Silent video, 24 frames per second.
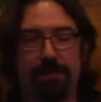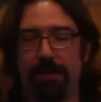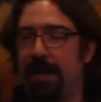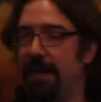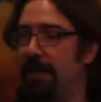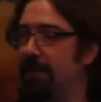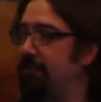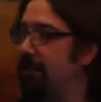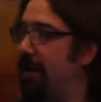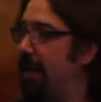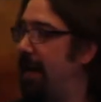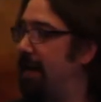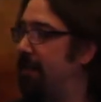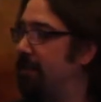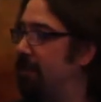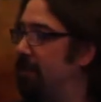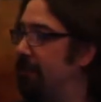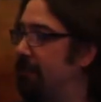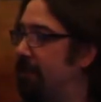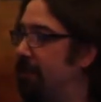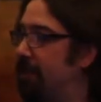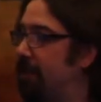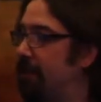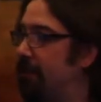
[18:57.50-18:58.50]
that extra
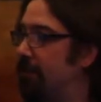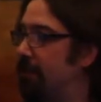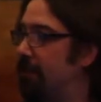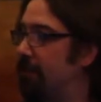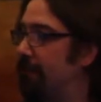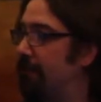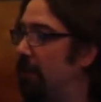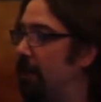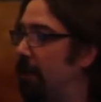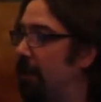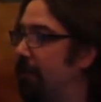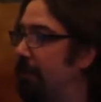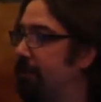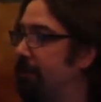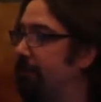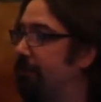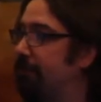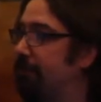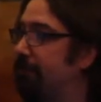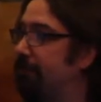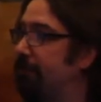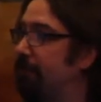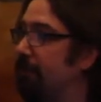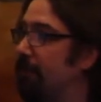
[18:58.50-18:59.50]
hassle of dealing with the files.
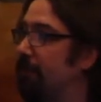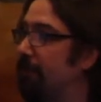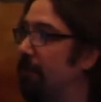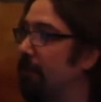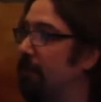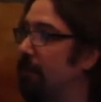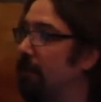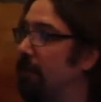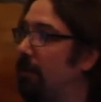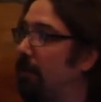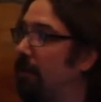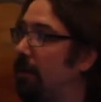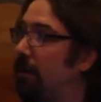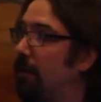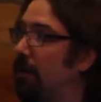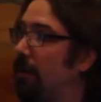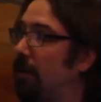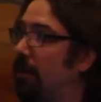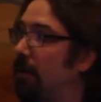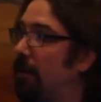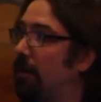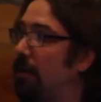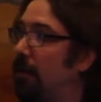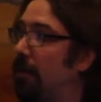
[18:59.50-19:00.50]

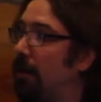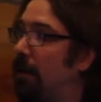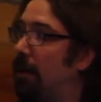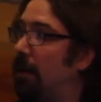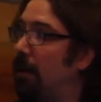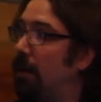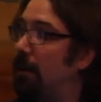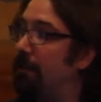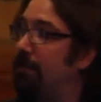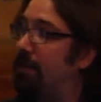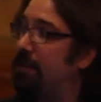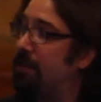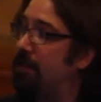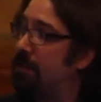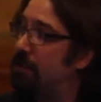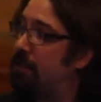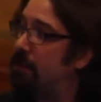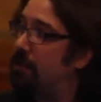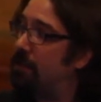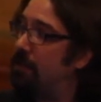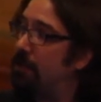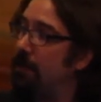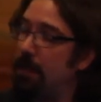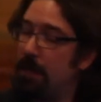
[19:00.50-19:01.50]
Uh, this
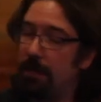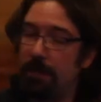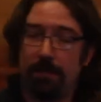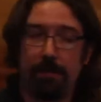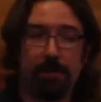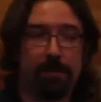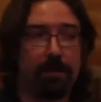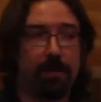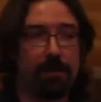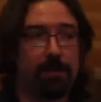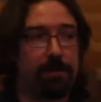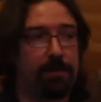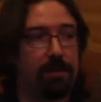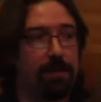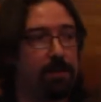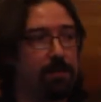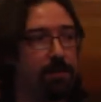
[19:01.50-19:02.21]
is, the